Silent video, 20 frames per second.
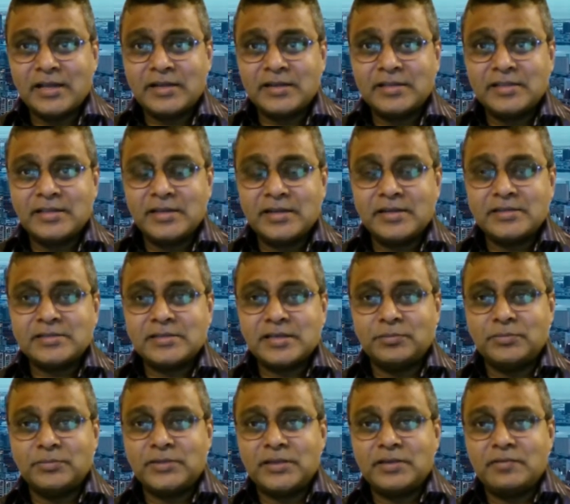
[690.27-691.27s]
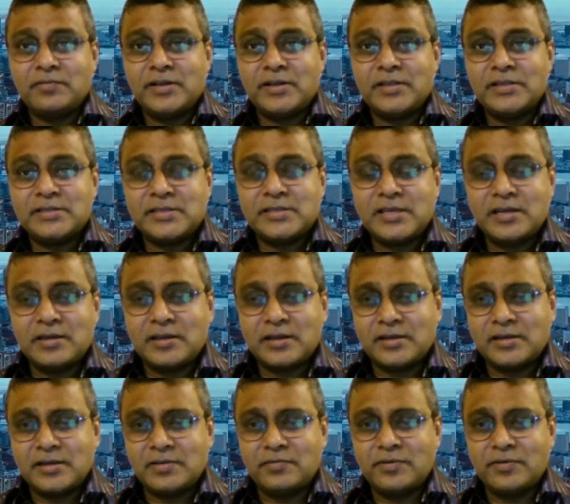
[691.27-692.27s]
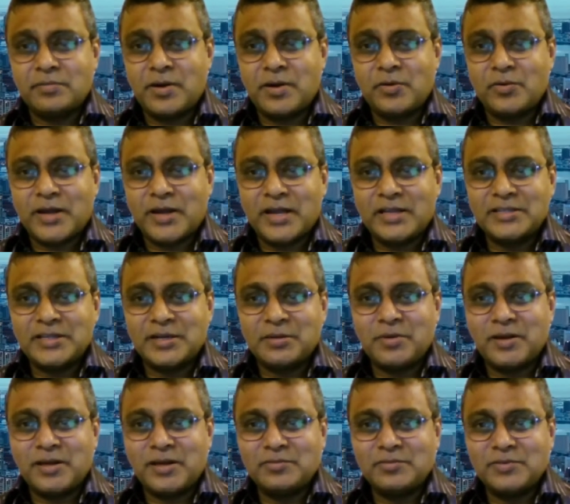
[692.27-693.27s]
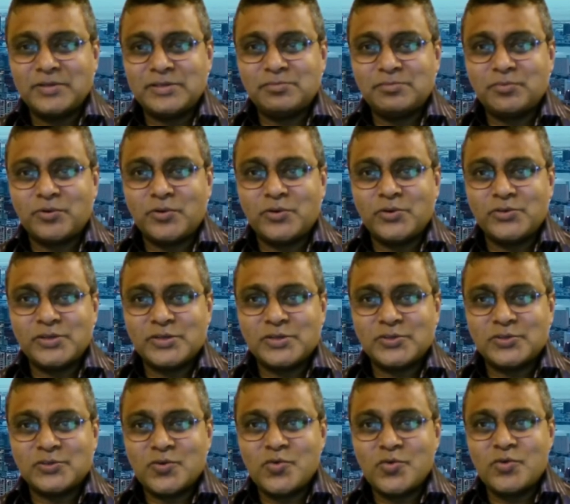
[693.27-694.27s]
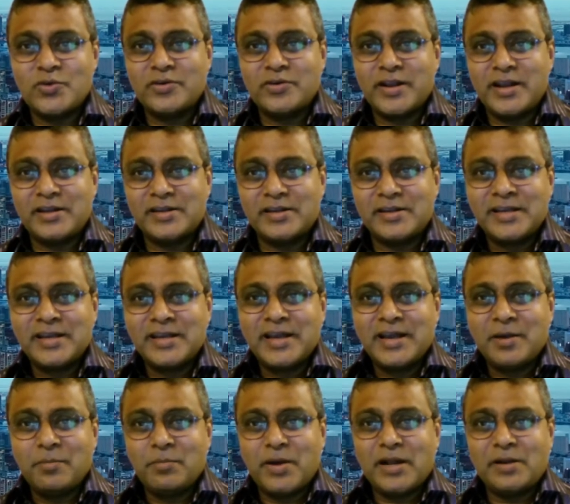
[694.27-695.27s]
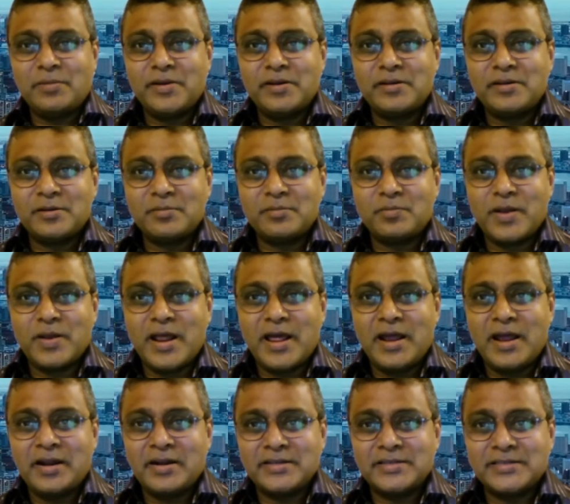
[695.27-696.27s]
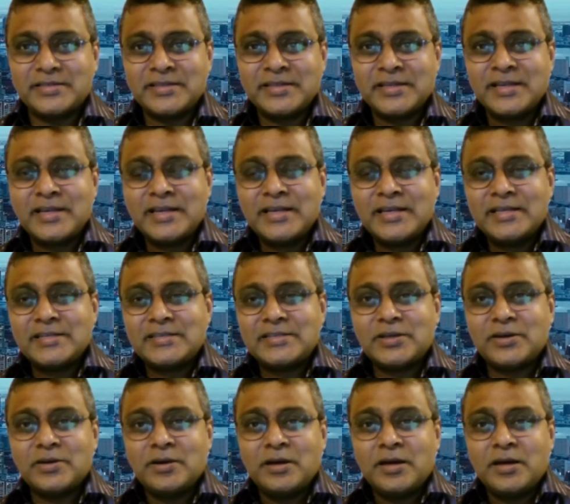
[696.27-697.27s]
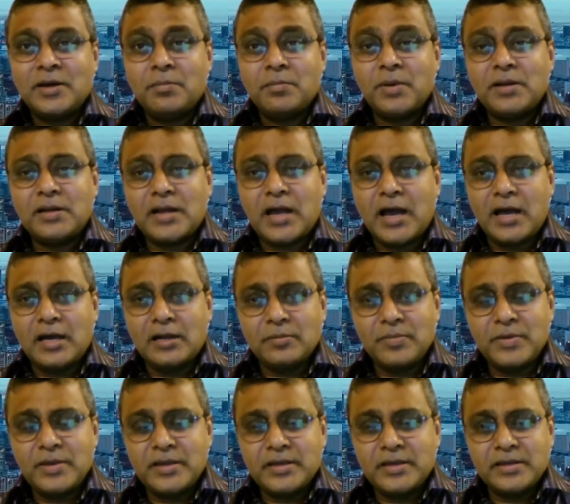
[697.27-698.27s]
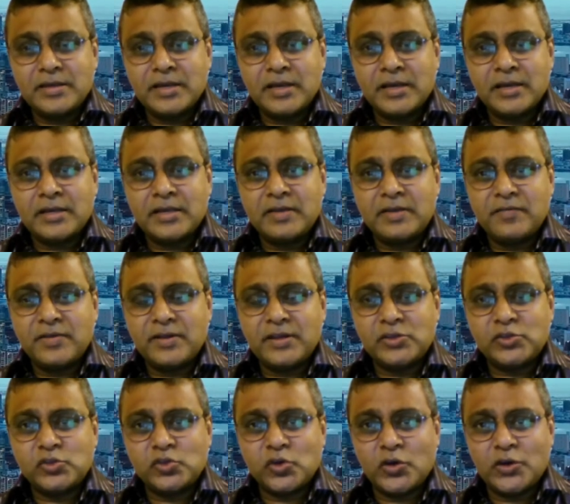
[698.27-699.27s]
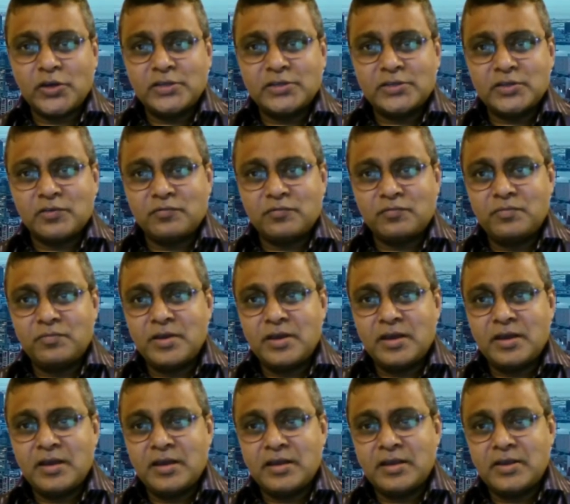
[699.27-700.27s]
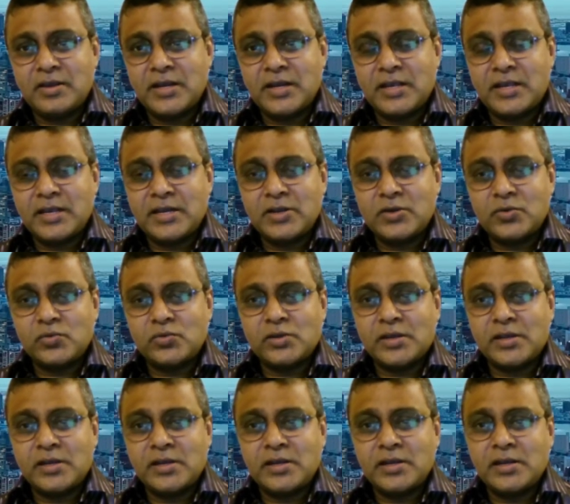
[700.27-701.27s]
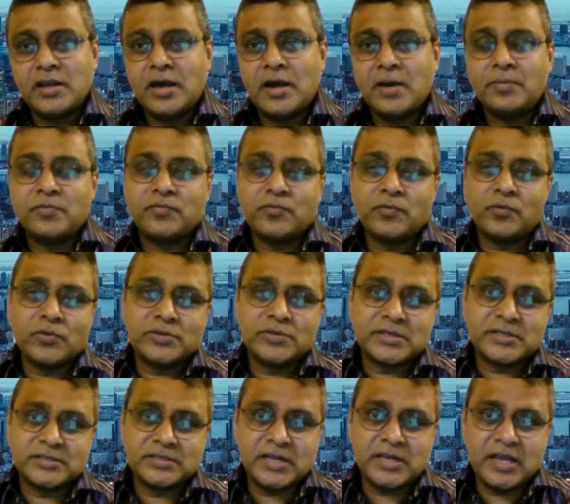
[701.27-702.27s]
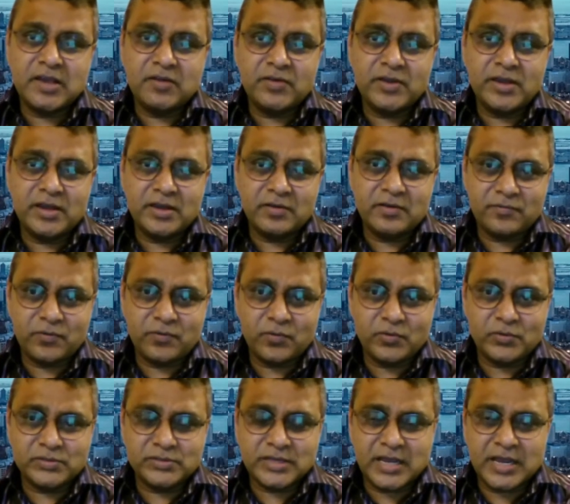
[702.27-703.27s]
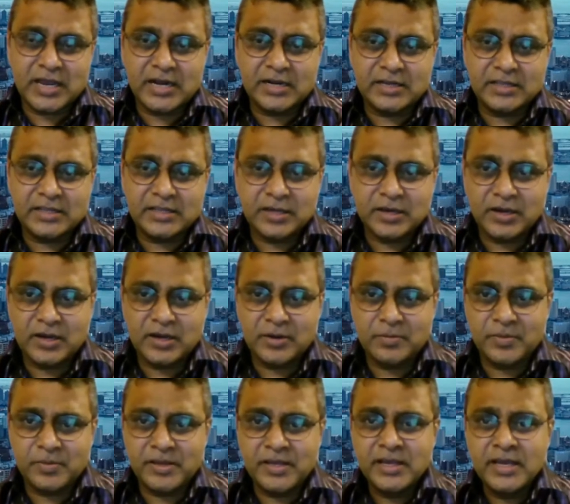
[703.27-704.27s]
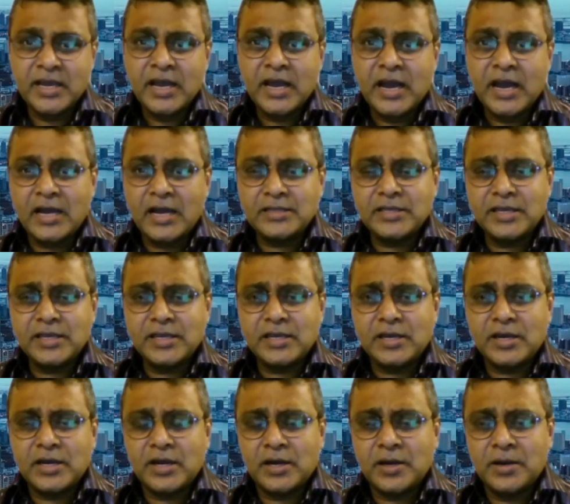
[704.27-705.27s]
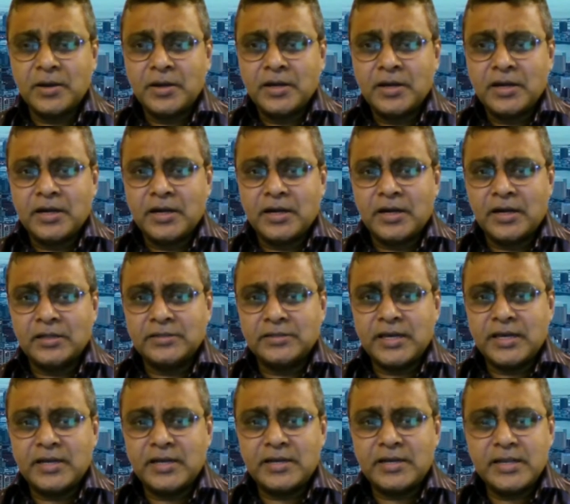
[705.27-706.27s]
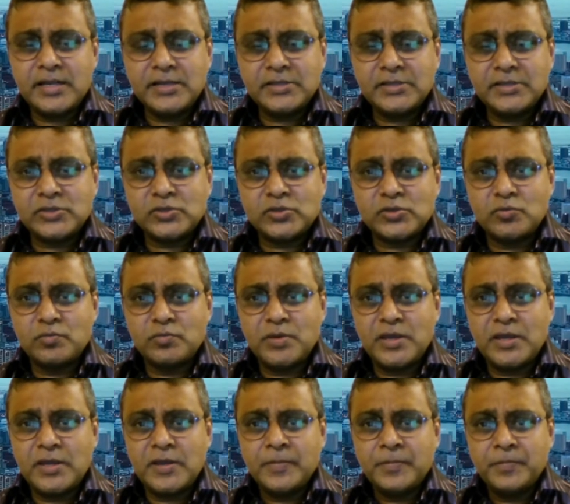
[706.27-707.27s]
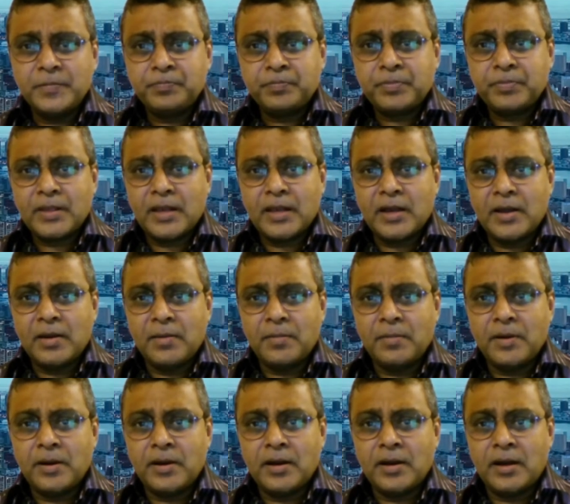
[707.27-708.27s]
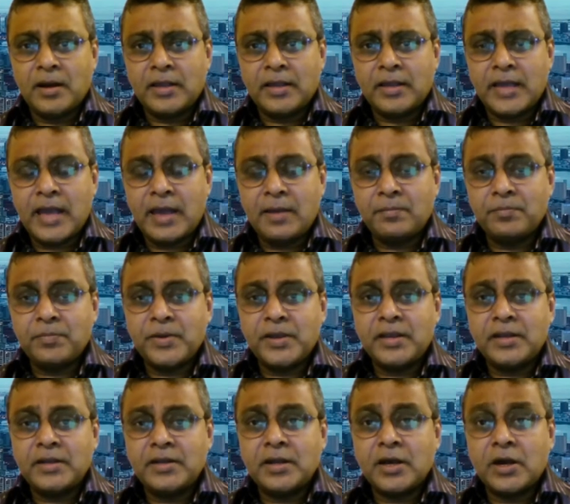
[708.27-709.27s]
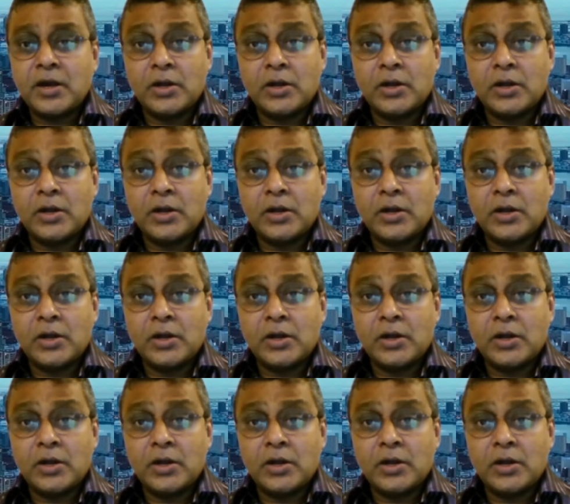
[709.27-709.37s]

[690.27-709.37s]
and there is something very secretive about hyderabad which produces so great badminton players so but army uh, given a choice of uh, getting into the indian armed forces navy air force and the army i think uh, uh, there needs to be um, a campaign.